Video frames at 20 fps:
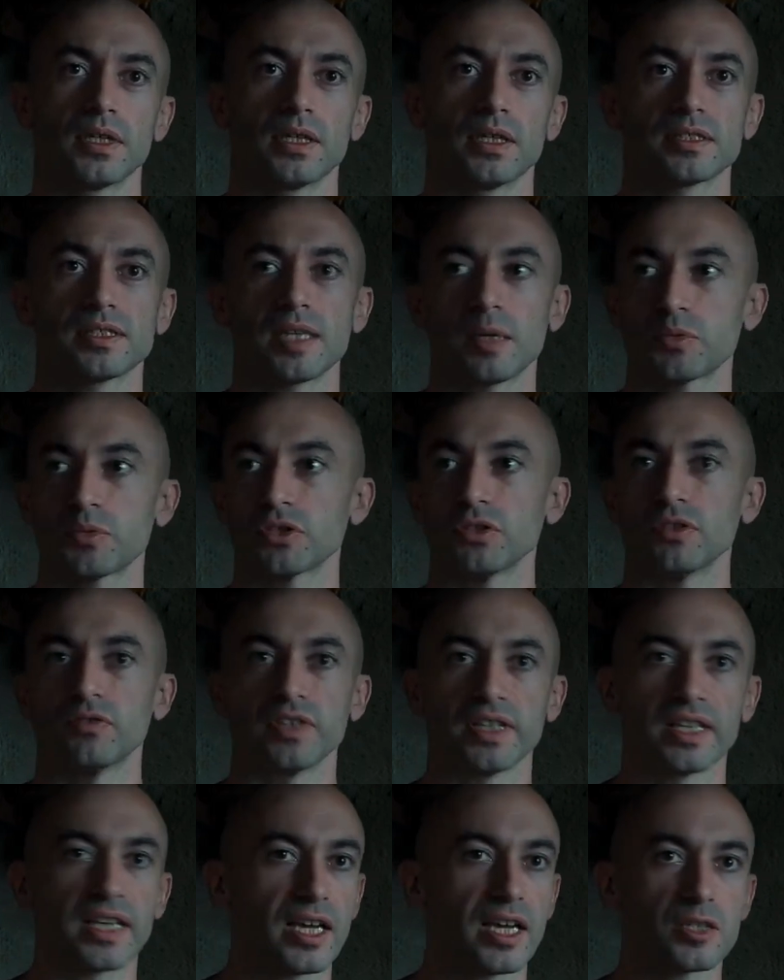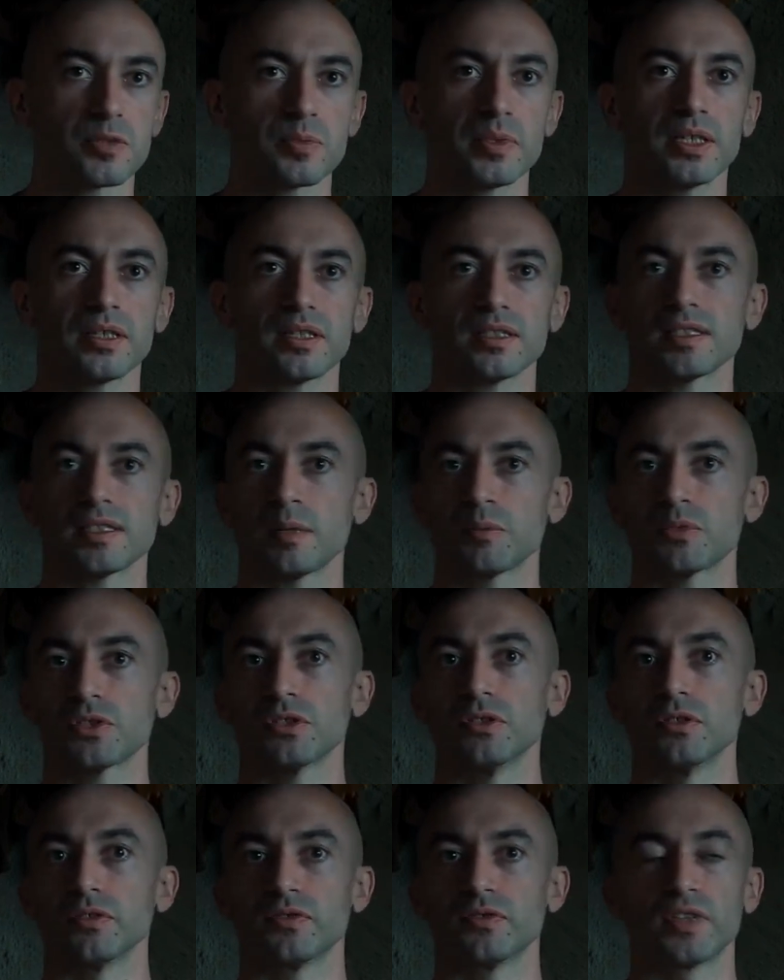Assumption of engagement,
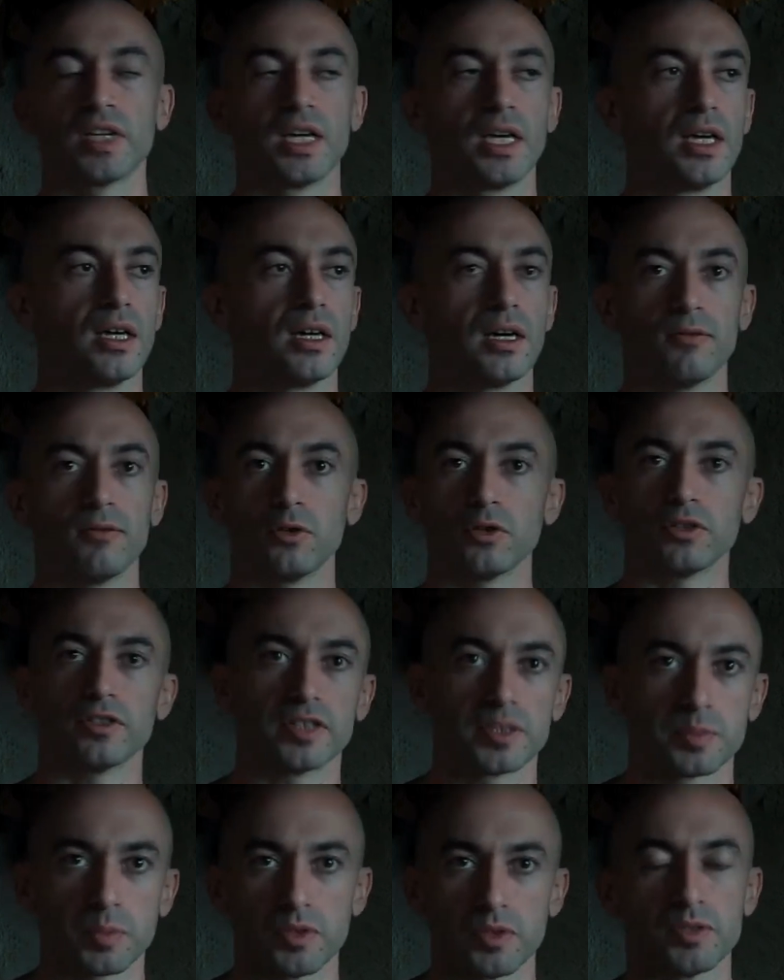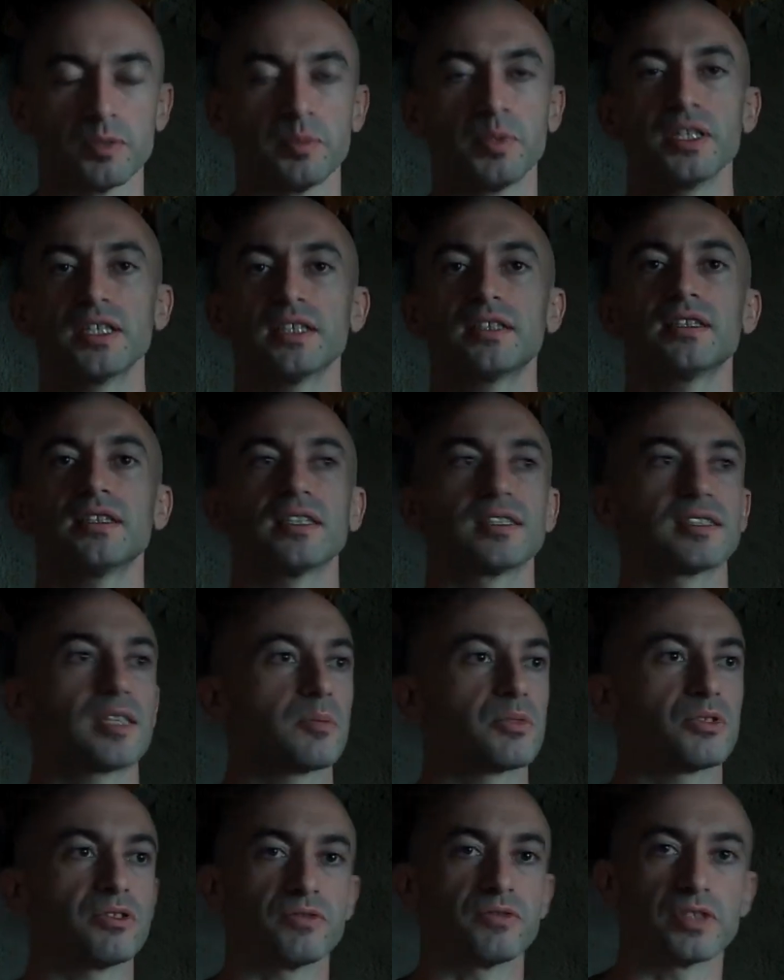assumption of avoiding responsibility,
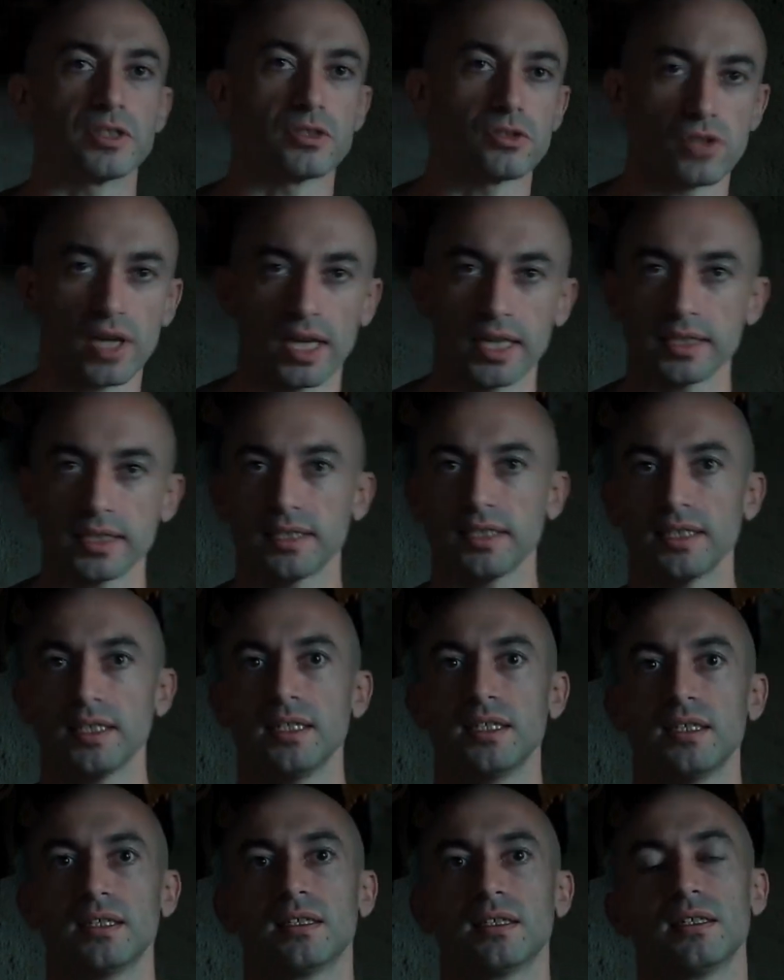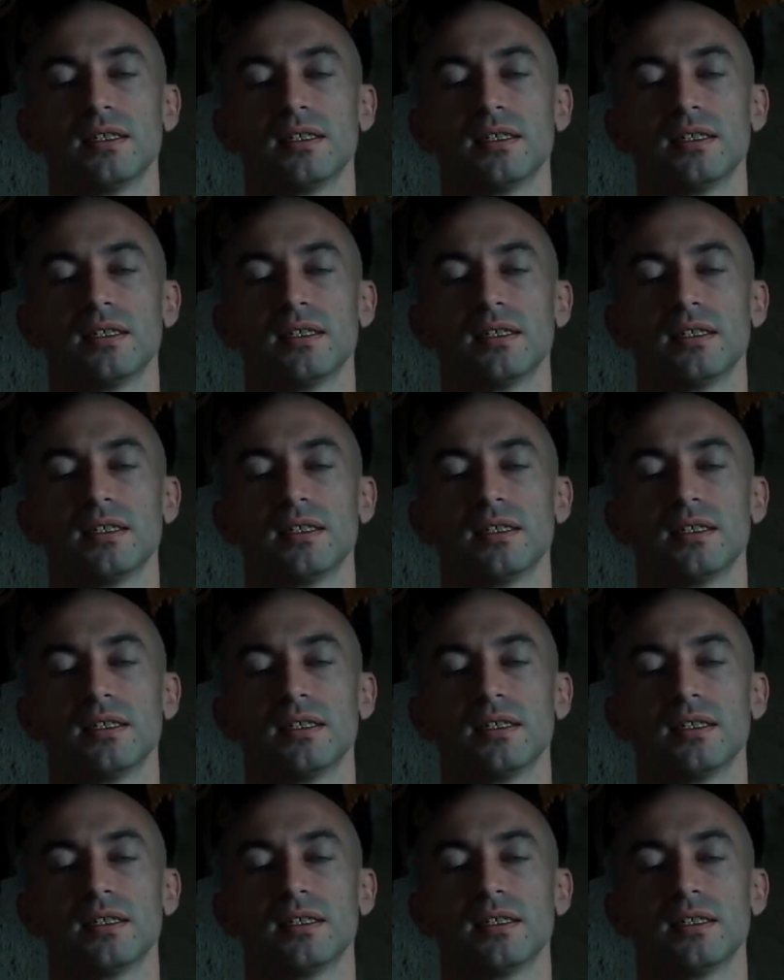assumption of sensuality.